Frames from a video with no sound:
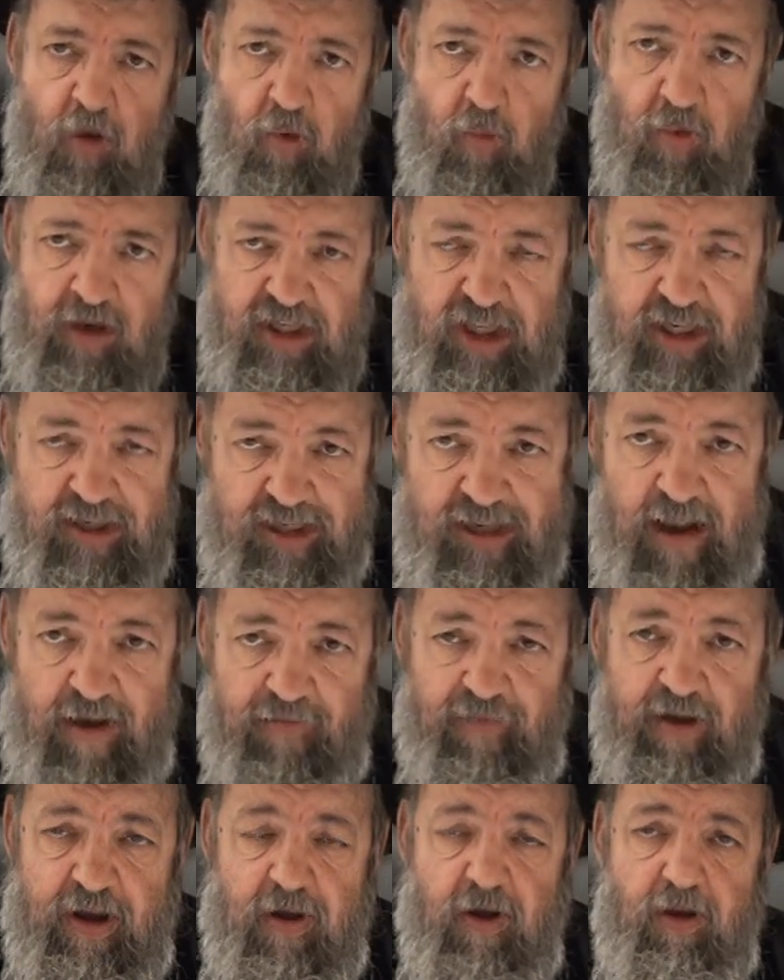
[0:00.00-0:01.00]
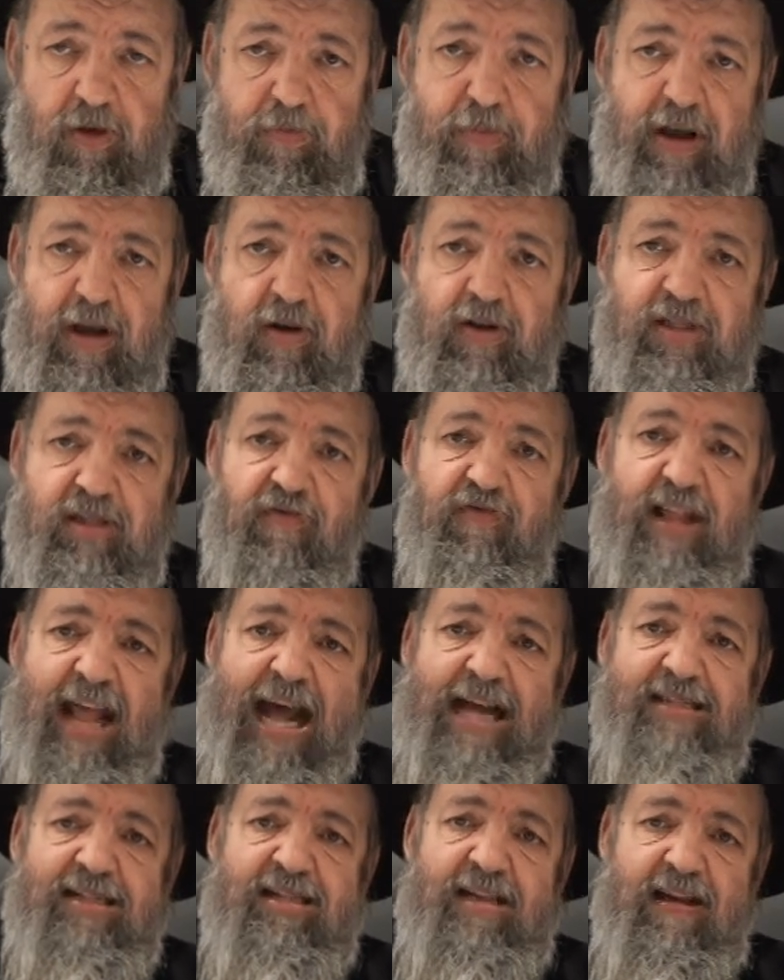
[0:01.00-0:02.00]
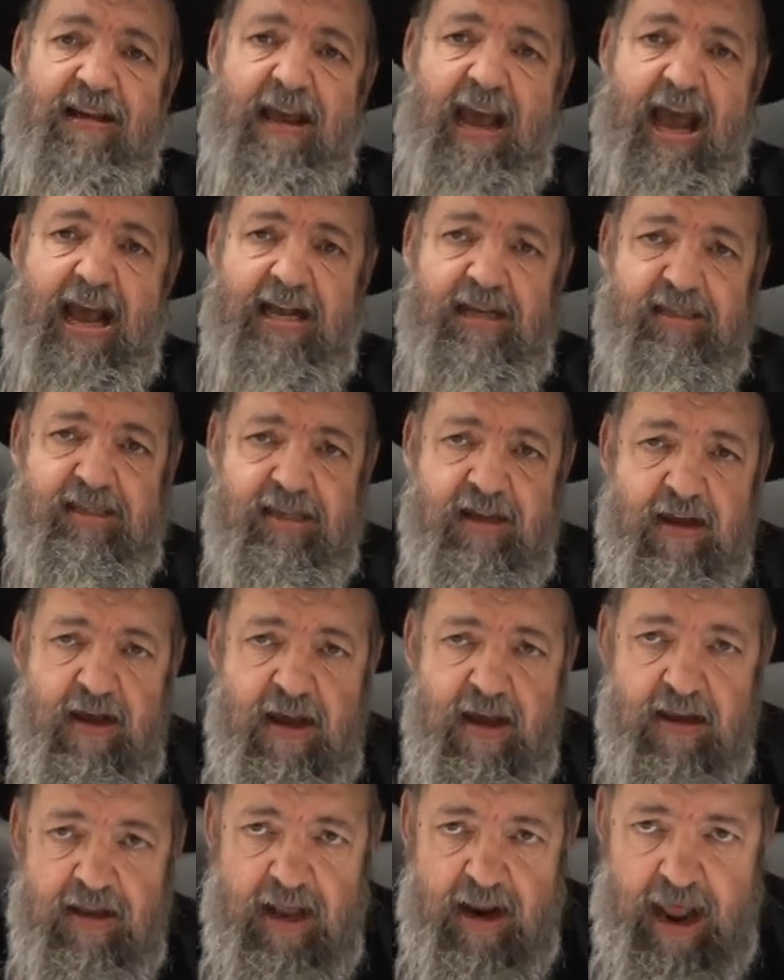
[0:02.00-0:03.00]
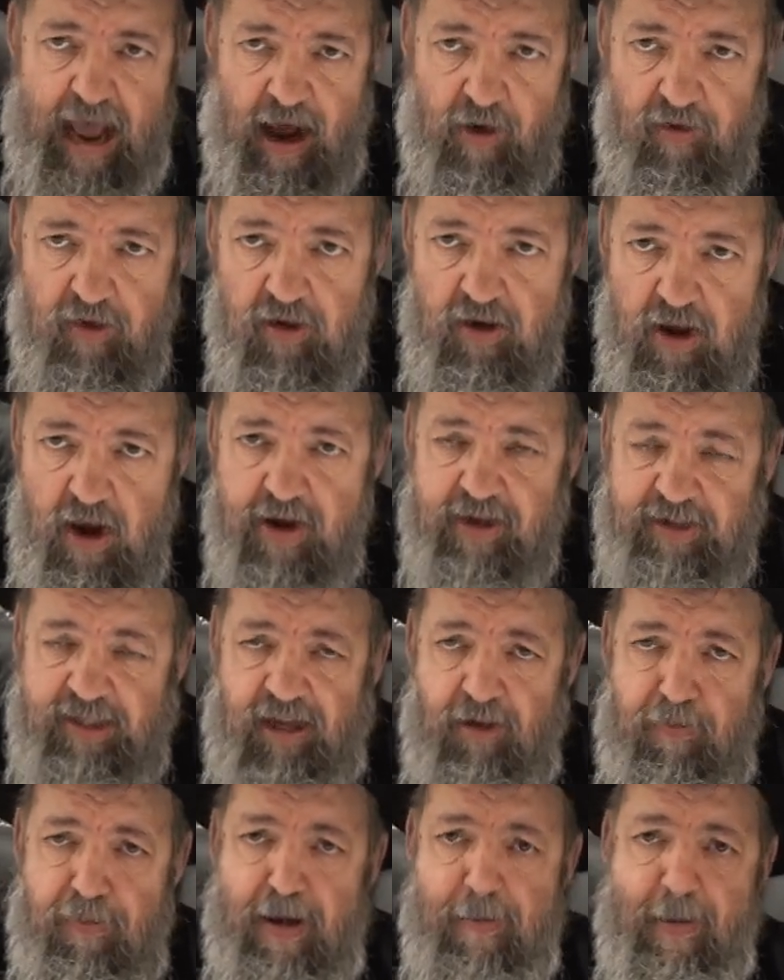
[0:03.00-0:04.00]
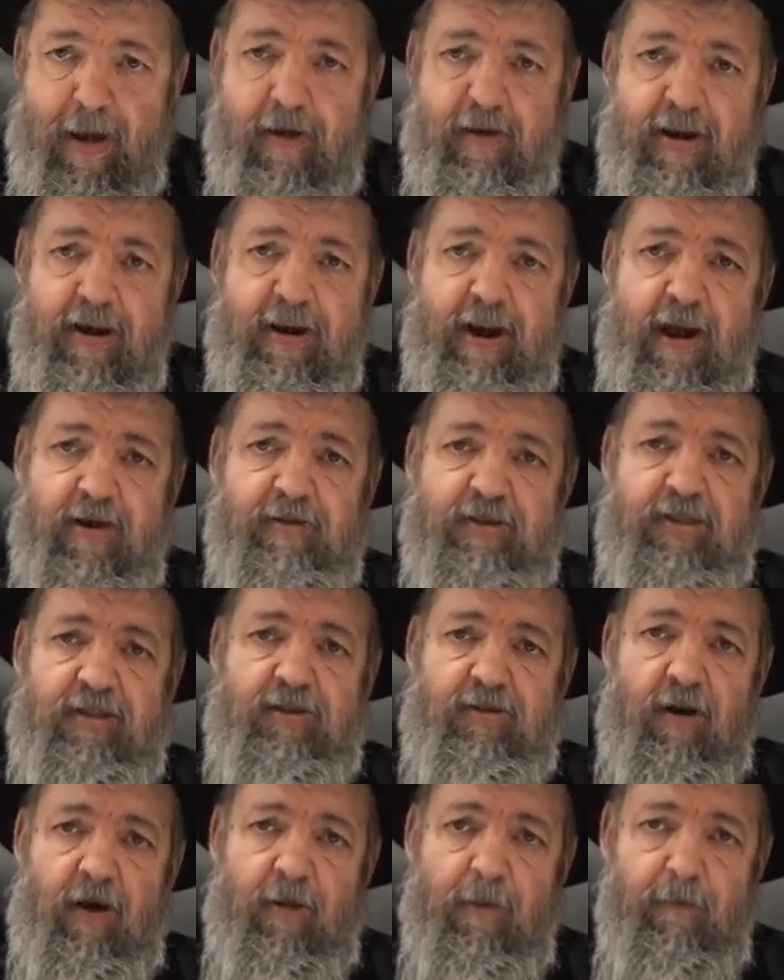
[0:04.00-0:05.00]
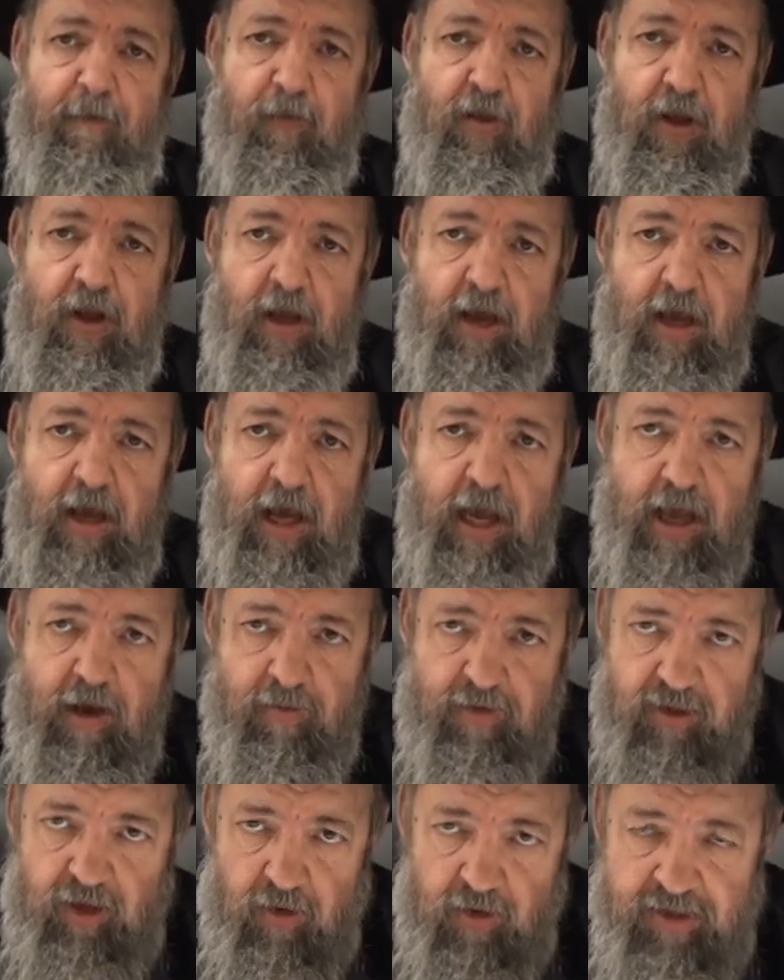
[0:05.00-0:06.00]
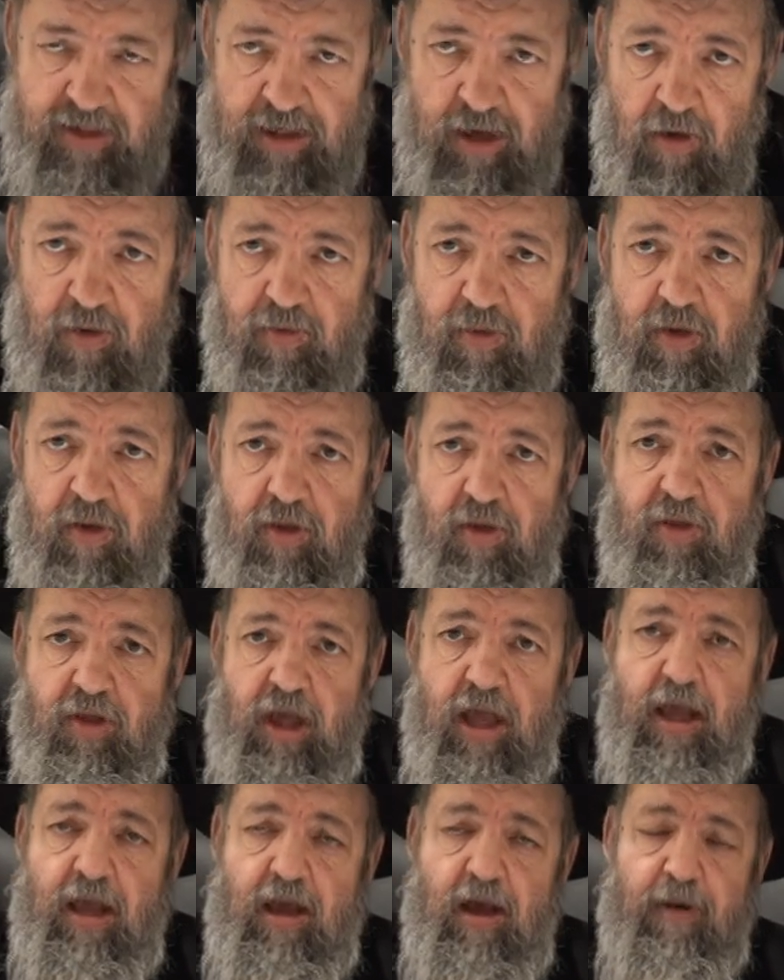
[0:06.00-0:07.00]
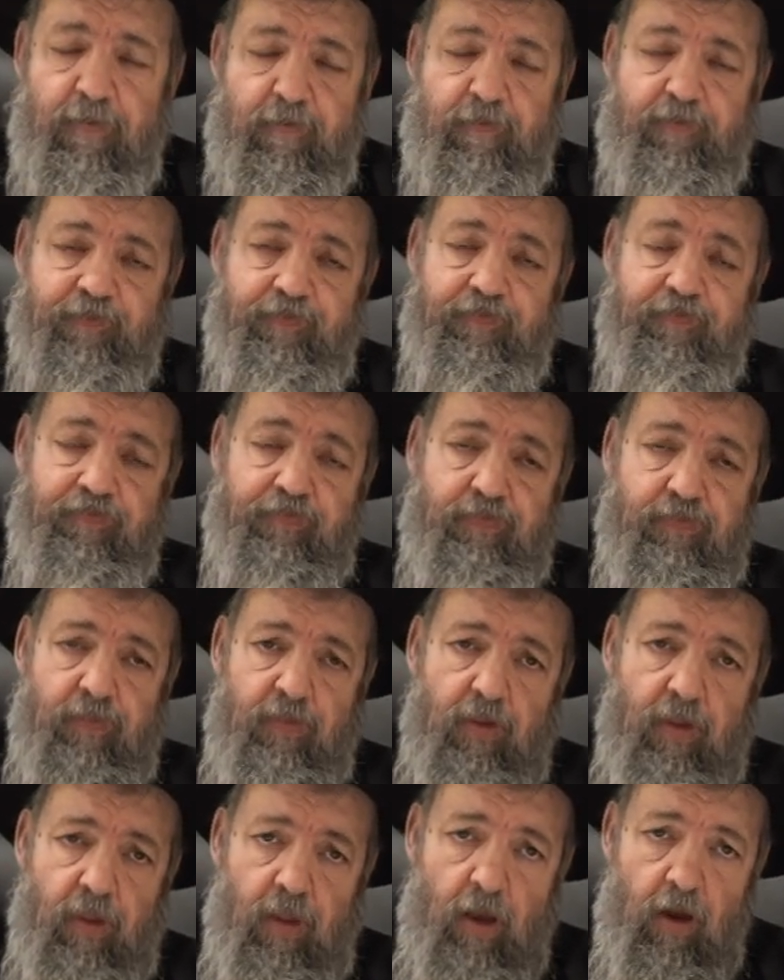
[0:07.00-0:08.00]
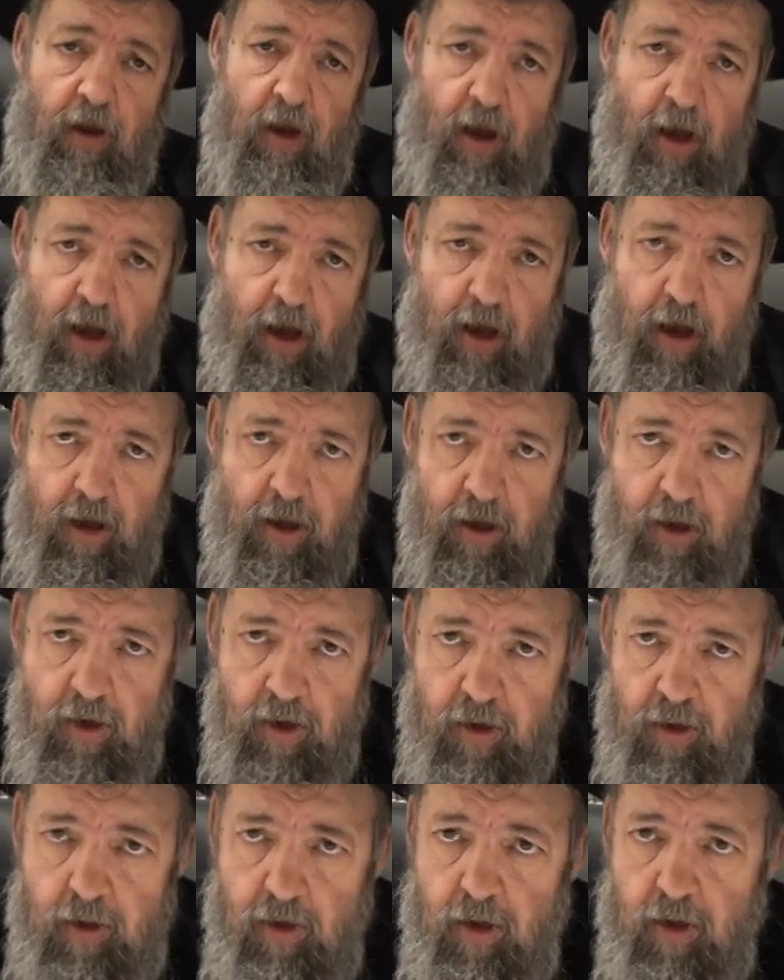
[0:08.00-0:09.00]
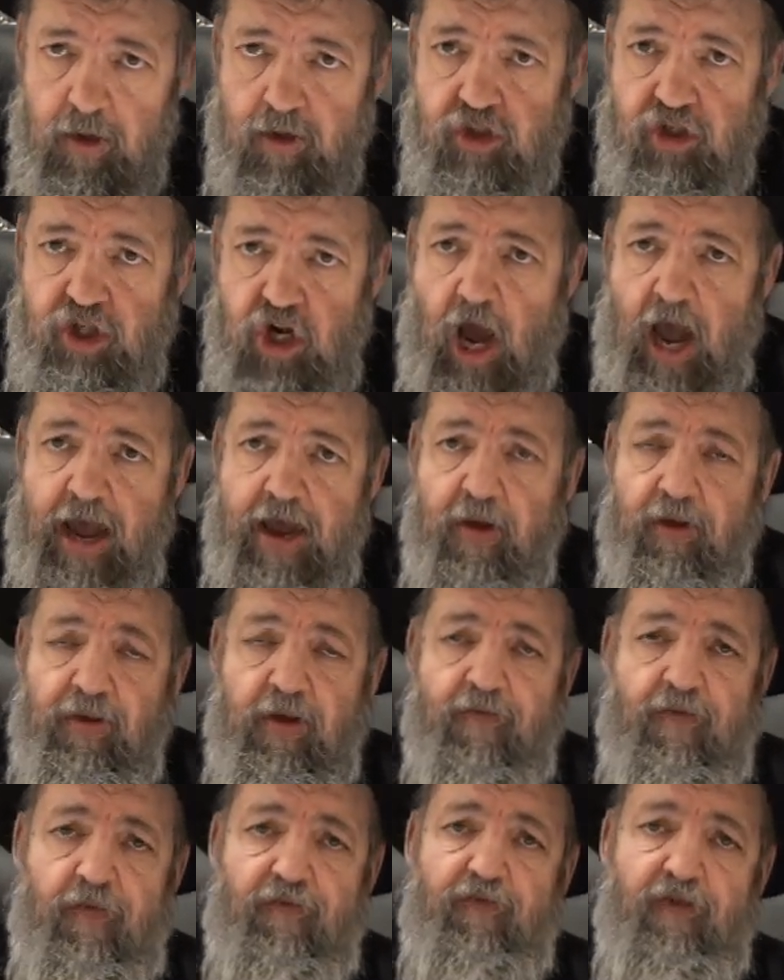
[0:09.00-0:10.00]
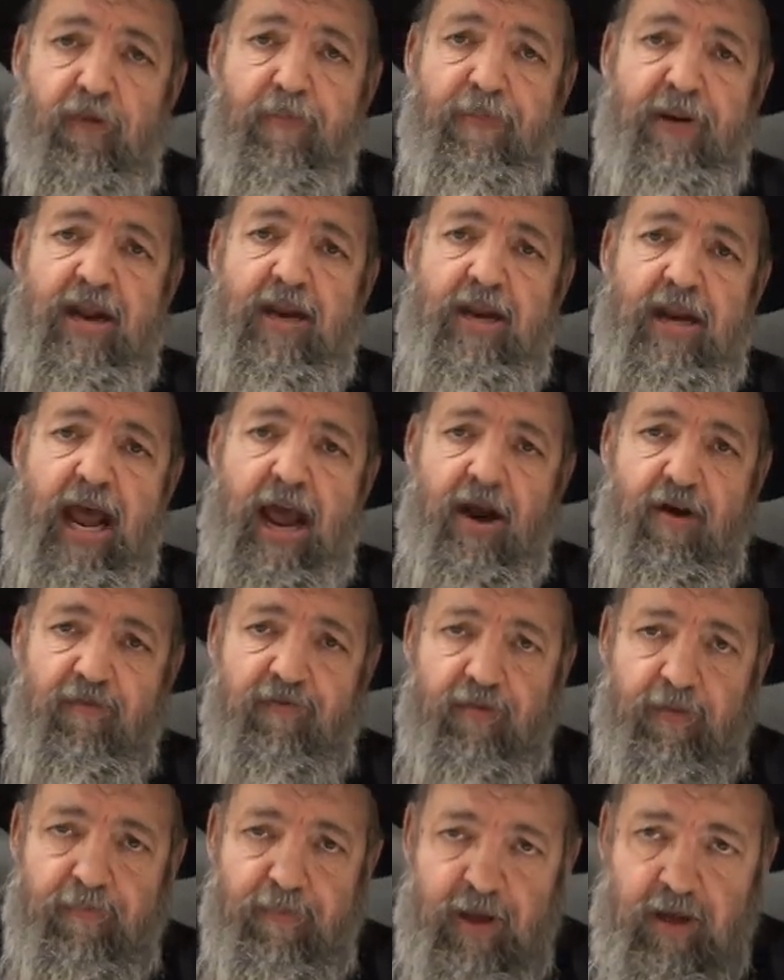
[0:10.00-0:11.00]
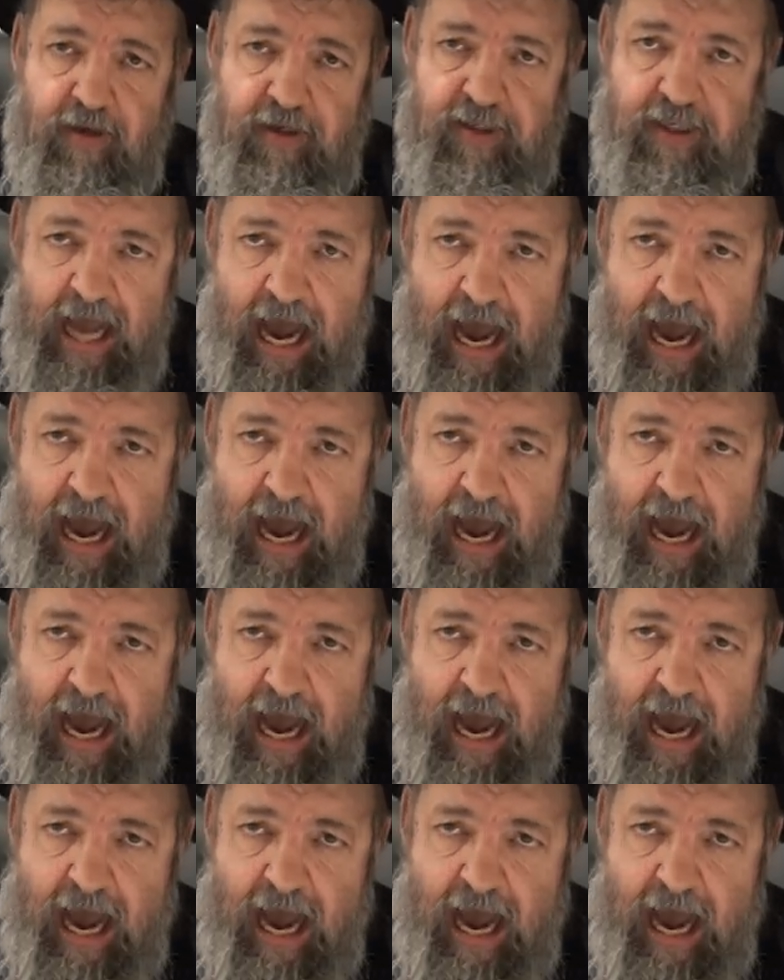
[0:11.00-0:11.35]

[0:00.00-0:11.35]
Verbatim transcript: which is difficult because if that's the case, then how could Yosef be buried in Eretz Yisrael? He was also the uh, child of a forbidden erva because